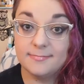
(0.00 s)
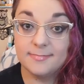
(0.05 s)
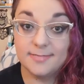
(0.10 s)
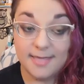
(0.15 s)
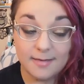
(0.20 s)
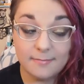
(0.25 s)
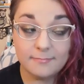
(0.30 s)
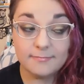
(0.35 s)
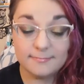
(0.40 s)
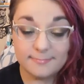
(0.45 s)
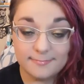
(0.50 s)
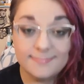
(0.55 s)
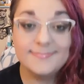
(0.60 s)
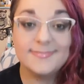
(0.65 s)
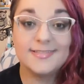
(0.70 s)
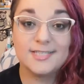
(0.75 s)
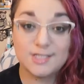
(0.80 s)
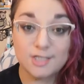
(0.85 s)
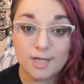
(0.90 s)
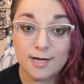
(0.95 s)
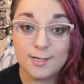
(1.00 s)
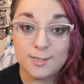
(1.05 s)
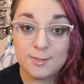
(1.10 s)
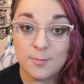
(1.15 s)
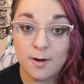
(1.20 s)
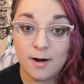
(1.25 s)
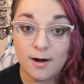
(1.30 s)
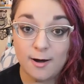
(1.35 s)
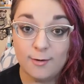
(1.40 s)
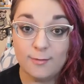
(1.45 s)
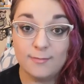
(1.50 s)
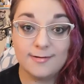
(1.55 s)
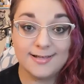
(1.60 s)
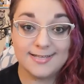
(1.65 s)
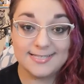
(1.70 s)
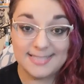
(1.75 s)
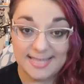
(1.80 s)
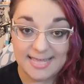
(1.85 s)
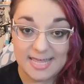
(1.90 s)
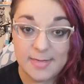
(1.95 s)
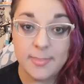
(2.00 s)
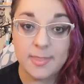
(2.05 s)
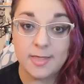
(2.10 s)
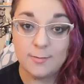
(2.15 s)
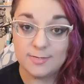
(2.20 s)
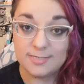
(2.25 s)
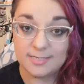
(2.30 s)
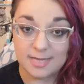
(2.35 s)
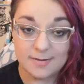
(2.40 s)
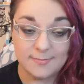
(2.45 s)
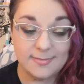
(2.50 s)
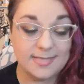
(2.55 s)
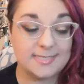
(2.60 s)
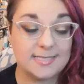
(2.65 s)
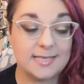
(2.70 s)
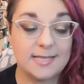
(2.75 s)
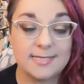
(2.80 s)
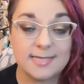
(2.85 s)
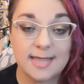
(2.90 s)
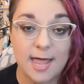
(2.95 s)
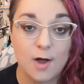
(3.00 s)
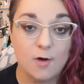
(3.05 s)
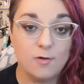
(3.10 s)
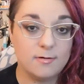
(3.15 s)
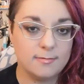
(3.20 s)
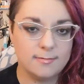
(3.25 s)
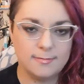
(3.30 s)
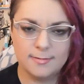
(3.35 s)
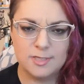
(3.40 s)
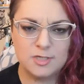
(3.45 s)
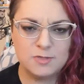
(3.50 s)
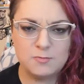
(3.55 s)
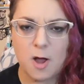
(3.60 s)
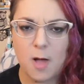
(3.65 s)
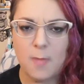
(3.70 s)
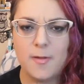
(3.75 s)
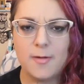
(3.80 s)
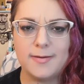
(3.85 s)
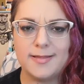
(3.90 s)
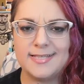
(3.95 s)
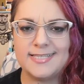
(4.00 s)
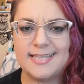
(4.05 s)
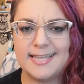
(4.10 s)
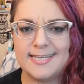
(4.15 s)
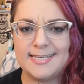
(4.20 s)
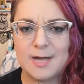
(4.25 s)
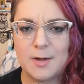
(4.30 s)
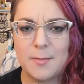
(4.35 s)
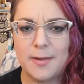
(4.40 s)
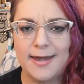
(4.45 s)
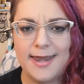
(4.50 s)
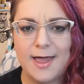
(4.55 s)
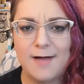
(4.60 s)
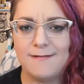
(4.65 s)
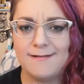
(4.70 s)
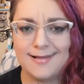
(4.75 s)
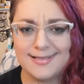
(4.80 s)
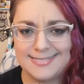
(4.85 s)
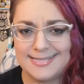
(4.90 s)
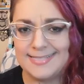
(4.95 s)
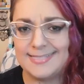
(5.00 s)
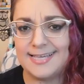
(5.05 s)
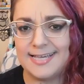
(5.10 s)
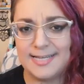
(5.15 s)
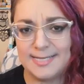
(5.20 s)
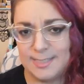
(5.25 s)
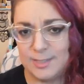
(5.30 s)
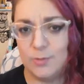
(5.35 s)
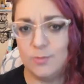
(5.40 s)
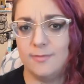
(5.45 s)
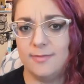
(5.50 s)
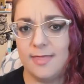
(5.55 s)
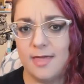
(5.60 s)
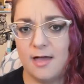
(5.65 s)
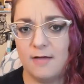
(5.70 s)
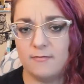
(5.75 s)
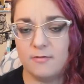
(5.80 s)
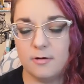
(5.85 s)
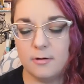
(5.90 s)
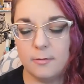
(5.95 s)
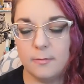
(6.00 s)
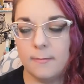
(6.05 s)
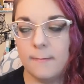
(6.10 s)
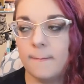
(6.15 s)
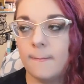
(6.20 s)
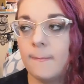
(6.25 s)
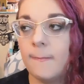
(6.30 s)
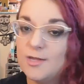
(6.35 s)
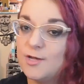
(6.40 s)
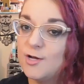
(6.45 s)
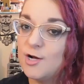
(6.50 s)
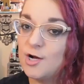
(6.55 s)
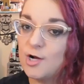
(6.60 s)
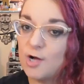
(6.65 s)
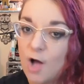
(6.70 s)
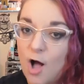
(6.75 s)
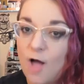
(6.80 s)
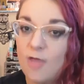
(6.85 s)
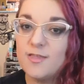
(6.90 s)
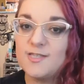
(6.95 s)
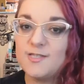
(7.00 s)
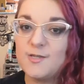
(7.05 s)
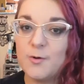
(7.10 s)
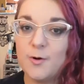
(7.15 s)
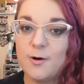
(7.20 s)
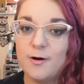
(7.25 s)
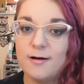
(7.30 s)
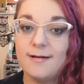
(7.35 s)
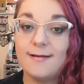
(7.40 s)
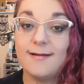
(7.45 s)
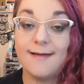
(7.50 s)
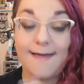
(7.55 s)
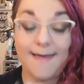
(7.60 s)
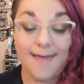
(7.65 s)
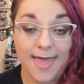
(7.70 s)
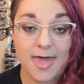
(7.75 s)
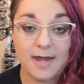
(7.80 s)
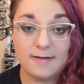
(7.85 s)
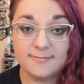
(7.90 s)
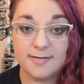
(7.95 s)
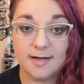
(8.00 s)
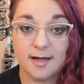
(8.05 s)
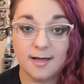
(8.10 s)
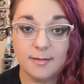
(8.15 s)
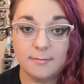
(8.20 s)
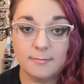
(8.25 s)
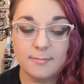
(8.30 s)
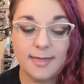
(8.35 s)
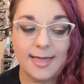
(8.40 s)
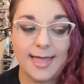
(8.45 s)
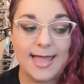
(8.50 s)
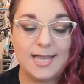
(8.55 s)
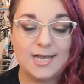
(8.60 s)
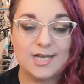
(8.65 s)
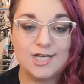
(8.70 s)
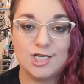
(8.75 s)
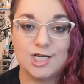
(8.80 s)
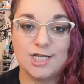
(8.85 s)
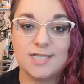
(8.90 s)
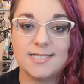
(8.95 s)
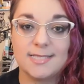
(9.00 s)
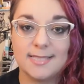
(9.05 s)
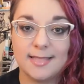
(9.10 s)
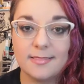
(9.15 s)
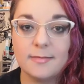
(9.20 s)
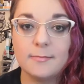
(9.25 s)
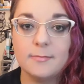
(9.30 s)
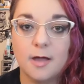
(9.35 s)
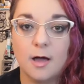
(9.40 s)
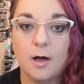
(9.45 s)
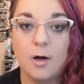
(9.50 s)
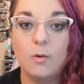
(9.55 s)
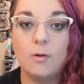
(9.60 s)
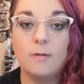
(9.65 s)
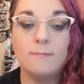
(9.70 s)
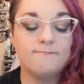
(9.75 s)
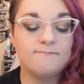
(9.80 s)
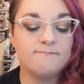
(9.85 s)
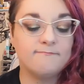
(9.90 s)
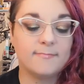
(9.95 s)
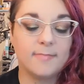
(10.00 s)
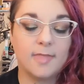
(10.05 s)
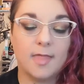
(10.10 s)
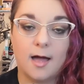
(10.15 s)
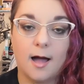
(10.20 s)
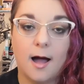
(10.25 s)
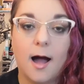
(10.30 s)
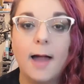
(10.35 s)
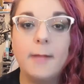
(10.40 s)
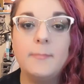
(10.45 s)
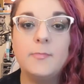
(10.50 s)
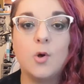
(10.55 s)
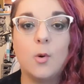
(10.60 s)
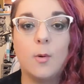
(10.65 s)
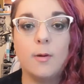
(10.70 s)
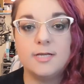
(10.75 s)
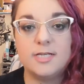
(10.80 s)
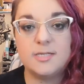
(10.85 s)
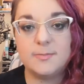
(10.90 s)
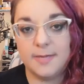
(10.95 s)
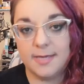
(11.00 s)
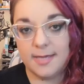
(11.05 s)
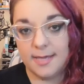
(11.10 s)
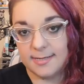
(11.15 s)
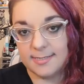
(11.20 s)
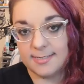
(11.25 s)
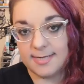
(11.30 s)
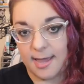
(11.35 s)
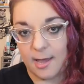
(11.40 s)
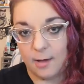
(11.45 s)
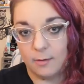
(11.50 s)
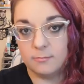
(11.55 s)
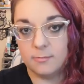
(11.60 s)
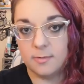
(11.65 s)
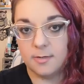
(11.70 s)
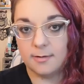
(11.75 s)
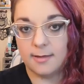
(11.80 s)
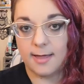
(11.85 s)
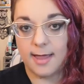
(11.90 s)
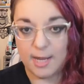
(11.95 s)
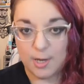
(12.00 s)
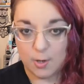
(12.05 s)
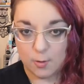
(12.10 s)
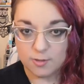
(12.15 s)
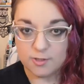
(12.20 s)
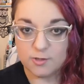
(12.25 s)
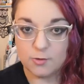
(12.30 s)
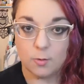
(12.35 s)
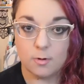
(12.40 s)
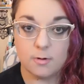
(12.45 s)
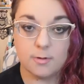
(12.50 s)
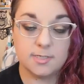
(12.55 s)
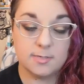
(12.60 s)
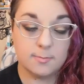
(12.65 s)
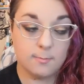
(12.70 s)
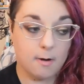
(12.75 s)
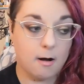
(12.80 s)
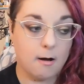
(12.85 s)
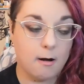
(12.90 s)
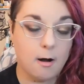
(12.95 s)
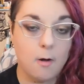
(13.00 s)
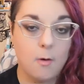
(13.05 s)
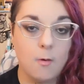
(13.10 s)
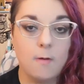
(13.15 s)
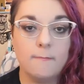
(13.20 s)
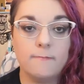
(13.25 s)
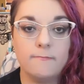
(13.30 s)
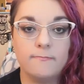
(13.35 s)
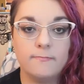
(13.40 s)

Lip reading: Yep, starting tomorrow, because the email was going to be sent out. It's probably already sent out by now because it's like 2 in the afternoon. Call the store ahead of time and just let them know, I'm going to be in town at your store tomorrow.